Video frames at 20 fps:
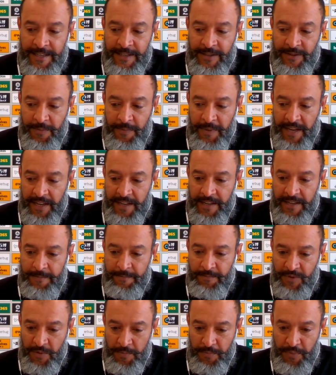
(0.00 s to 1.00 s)

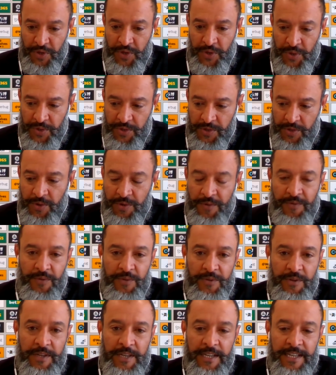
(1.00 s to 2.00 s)
to produce good
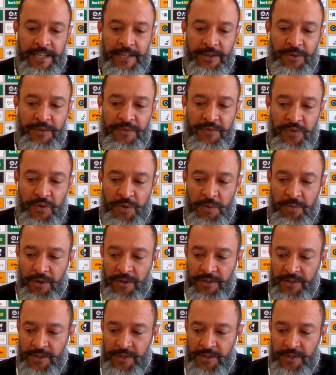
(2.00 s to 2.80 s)
football,